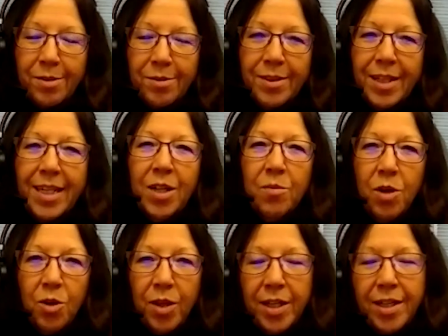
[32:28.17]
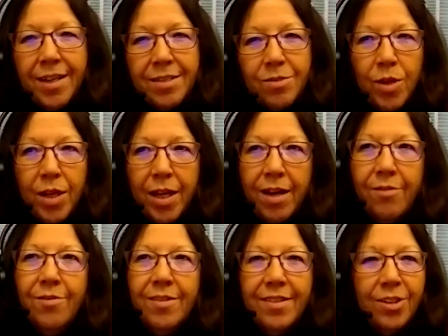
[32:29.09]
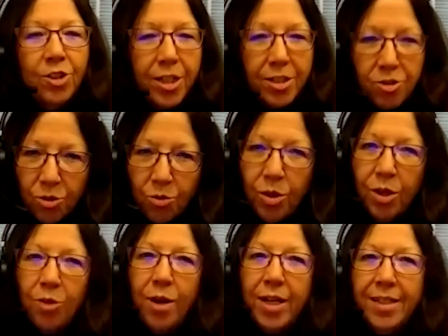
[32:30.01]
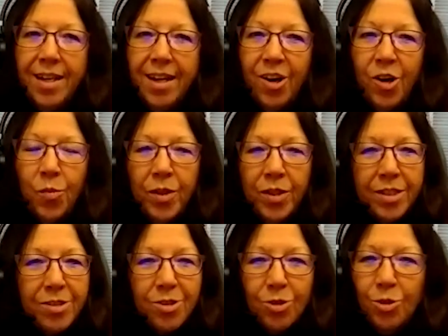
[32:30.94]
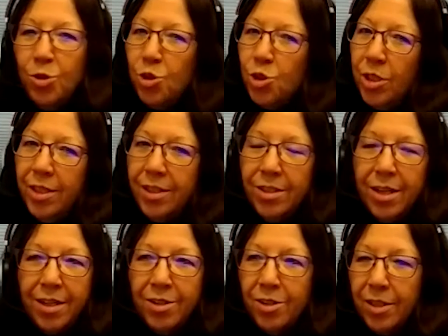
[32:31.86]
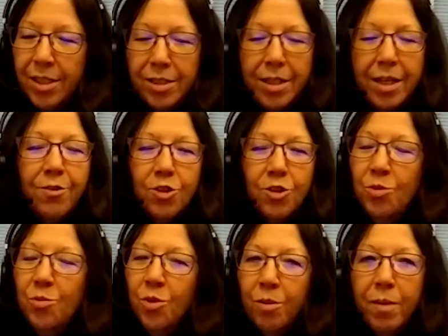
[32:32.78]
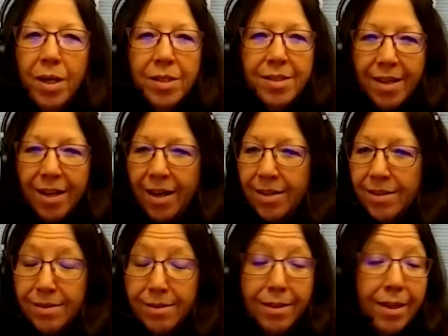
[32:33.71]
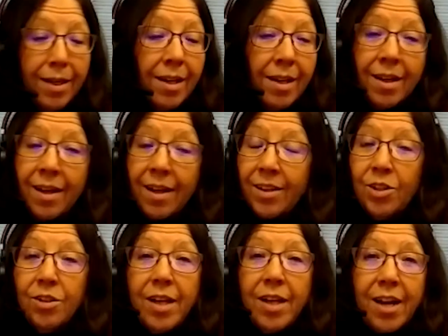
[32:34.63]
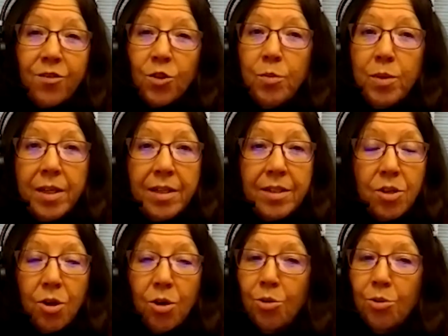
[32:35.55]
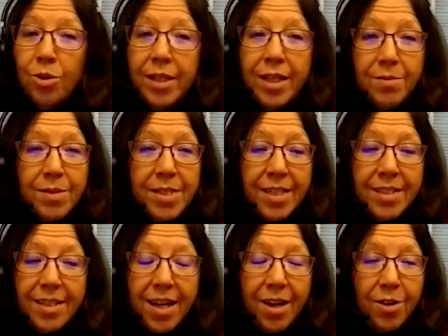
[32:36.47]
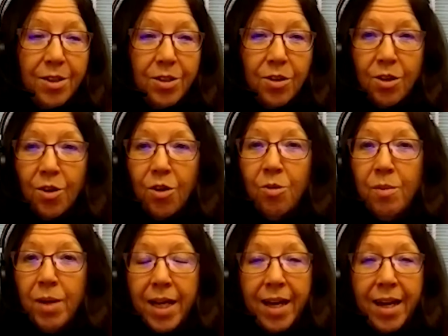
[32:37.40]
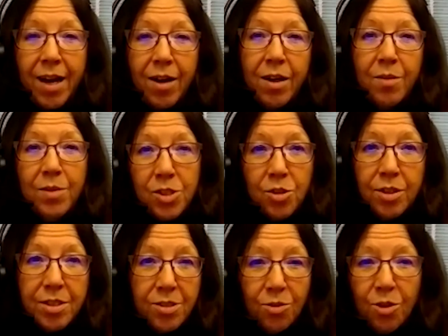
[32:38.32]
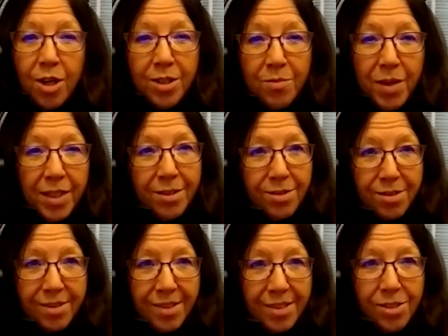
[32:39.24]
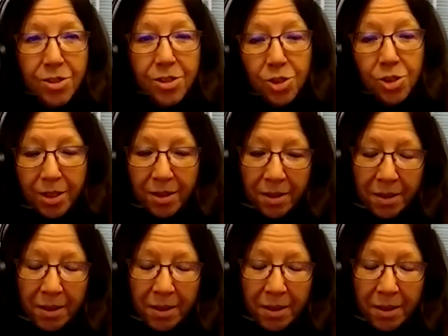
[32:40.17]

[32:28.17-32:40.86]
letting them know that, yes, we have a little extra work right now, but the solution, and give it 2 more months, guys, and your life will be totally upside down, and you're going to, oh my God, how come it took us so long to make this decision?